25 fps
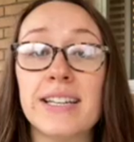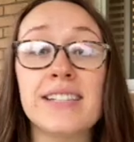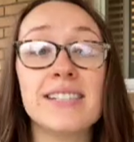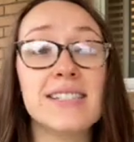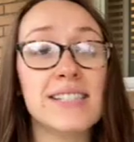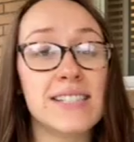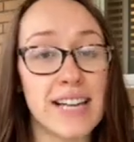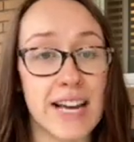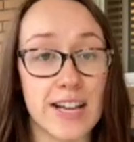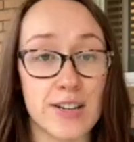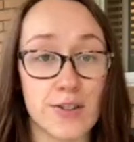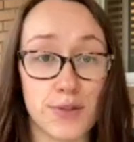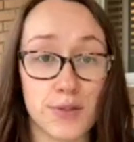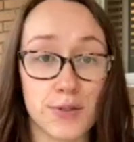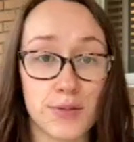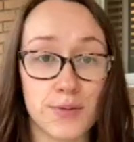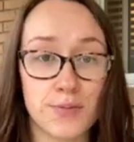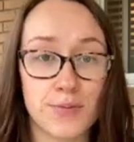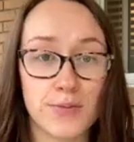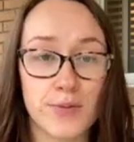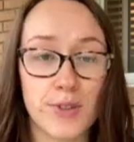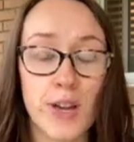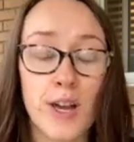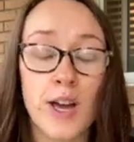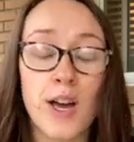schedule.
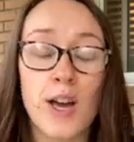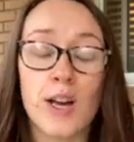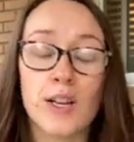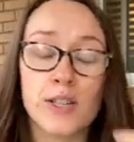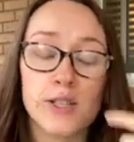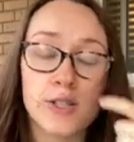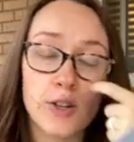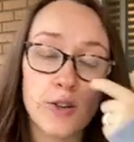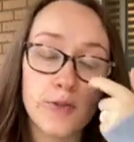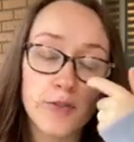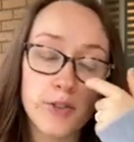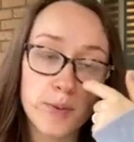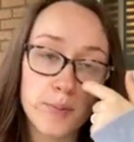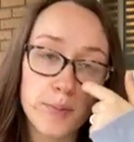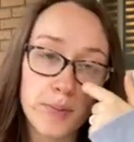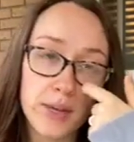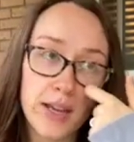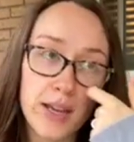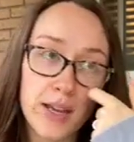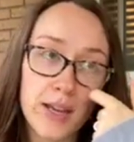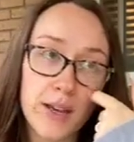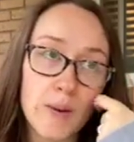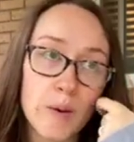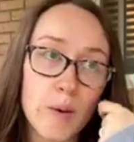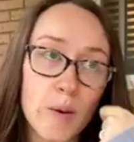So for
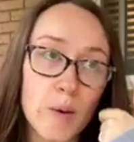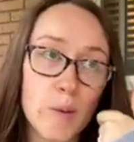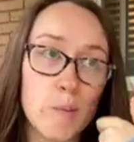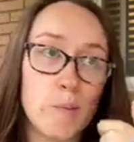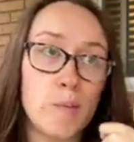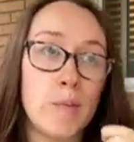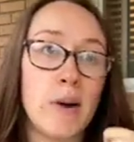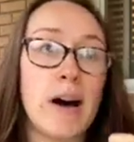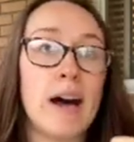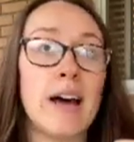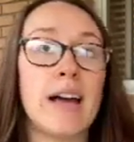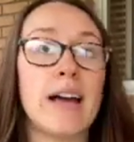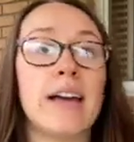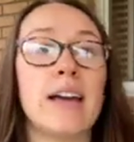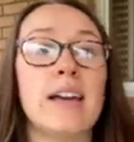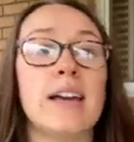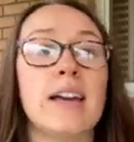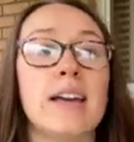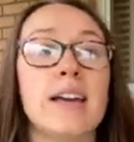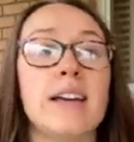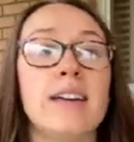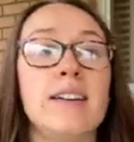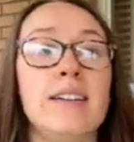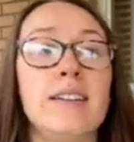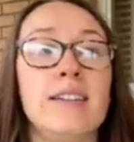me,
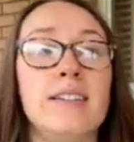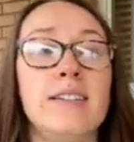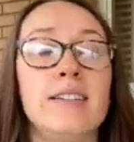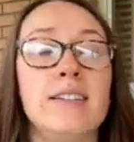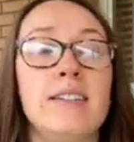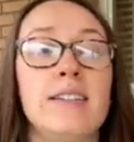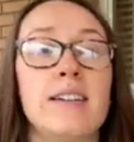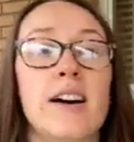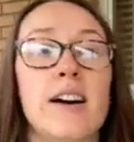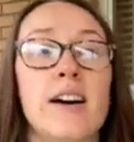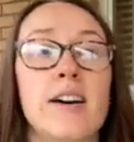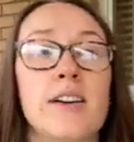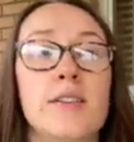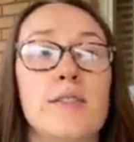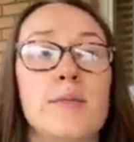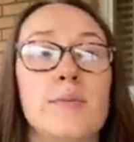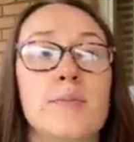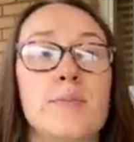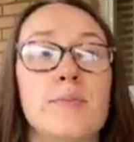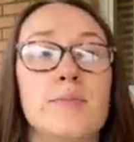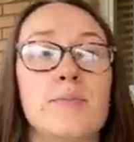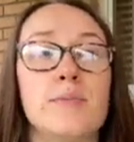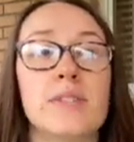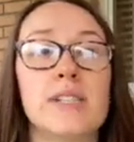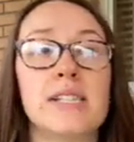my
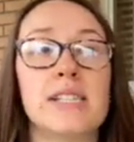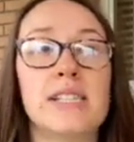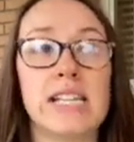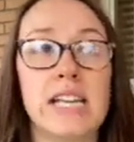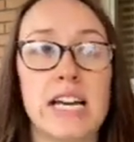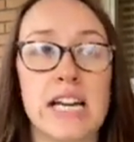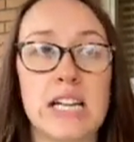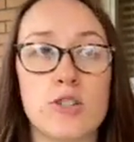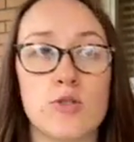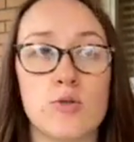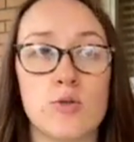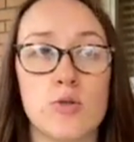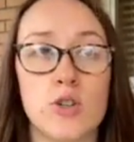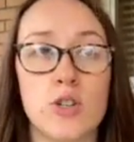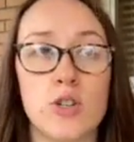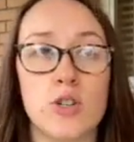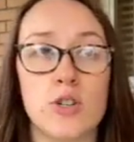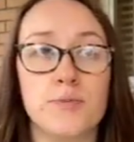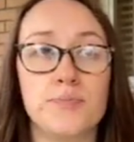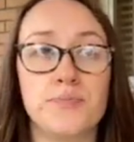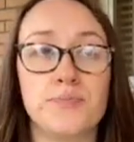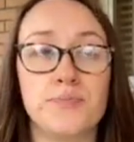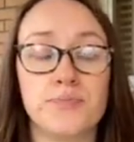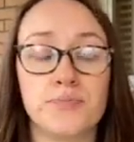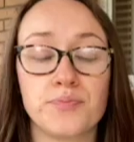
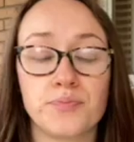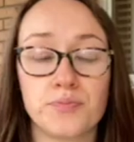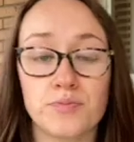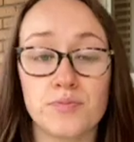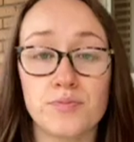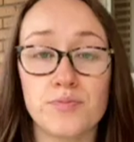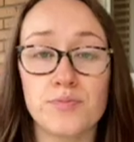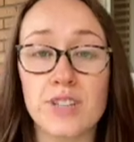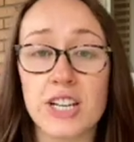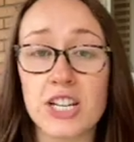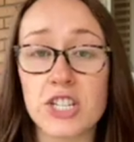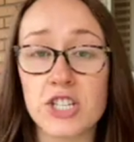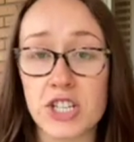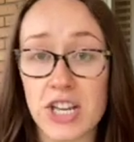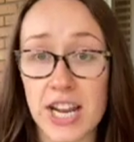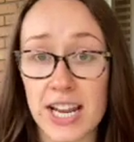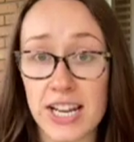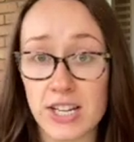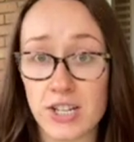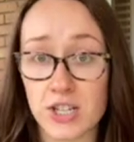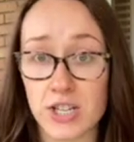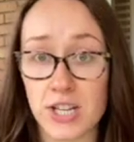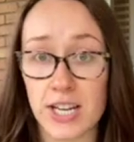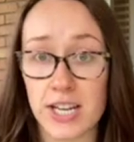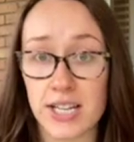schedule
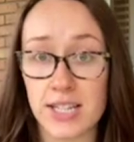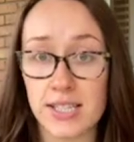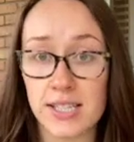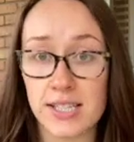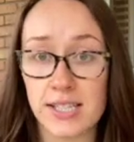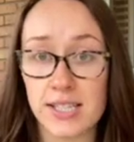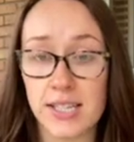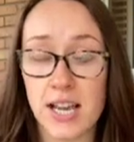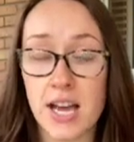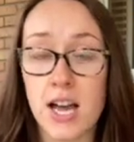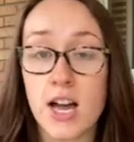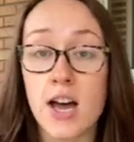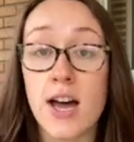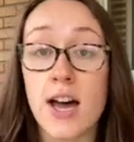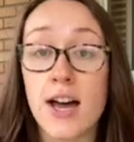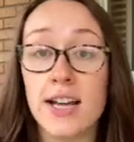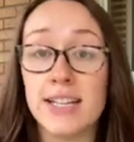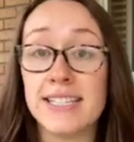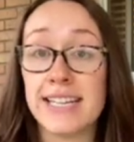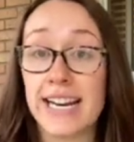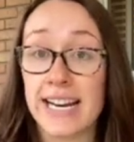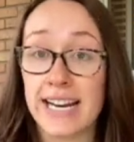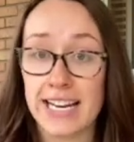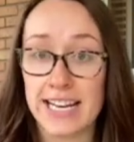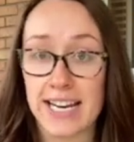changes
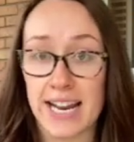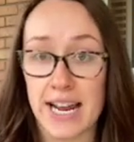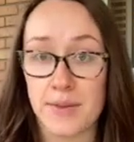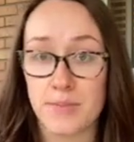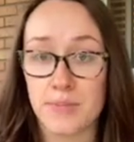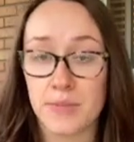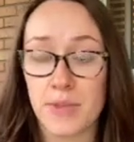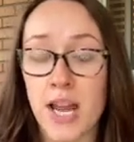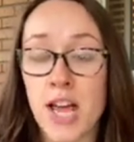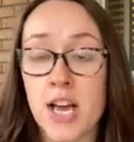day to day.